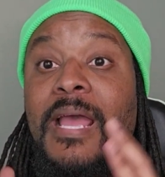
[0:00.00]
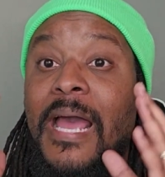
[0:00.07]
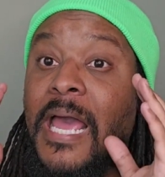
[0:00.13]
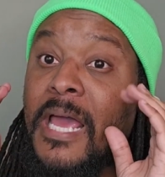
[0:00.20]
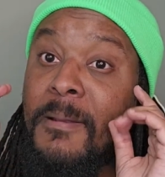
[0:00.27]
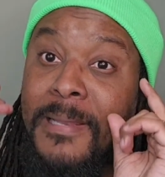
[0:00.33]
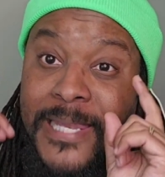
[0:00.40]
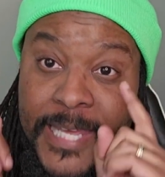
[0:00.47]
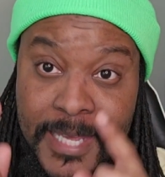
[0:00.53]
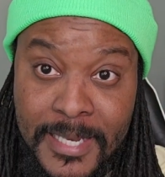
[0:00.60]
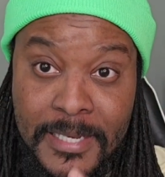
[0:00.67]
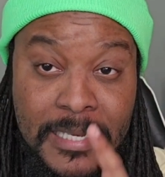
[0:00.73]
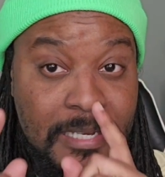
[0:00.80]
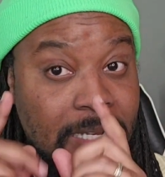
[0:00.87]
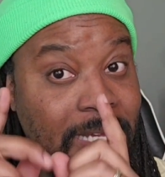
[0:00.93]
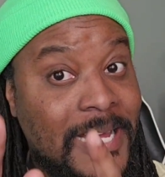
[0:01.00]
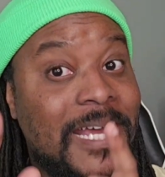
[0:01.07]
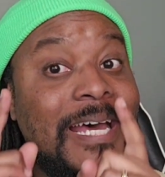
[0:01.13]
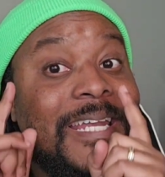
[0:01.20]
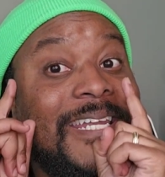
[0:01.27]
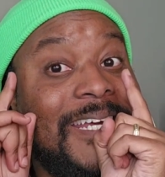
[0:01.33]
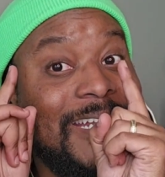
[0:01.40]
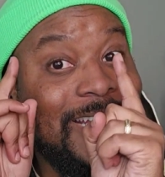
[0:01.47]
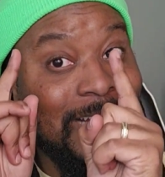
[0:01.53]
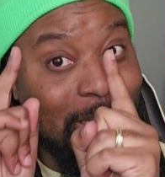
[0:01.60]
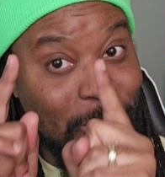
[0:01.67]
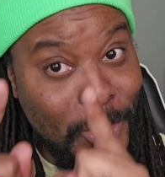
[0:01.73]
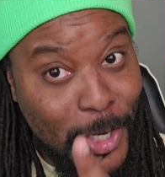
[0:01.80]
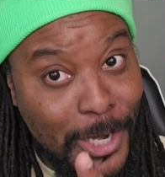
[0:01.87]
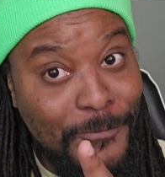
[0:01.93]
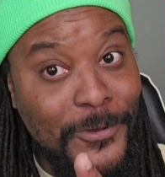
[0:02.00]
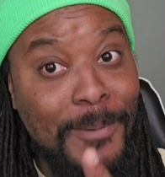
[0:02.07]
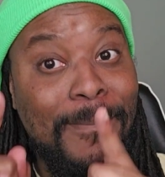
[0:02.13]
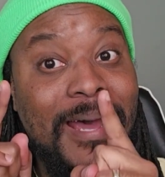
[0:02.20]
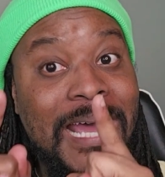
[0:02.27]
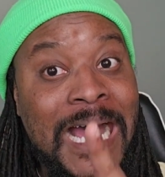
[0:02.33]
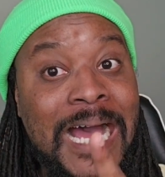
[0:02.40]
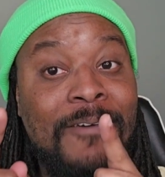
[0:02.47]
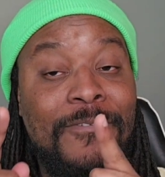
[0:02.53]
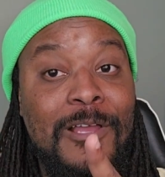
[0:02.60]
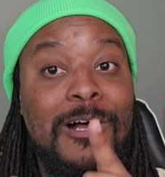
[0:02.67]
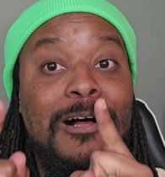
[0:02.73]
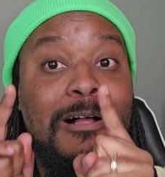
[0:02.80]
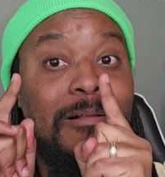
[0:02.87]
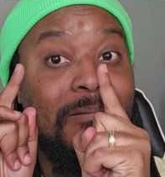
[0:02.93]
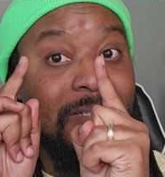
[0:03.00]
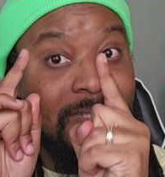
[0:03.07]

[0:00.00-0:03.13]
And the Lenovo might have y'all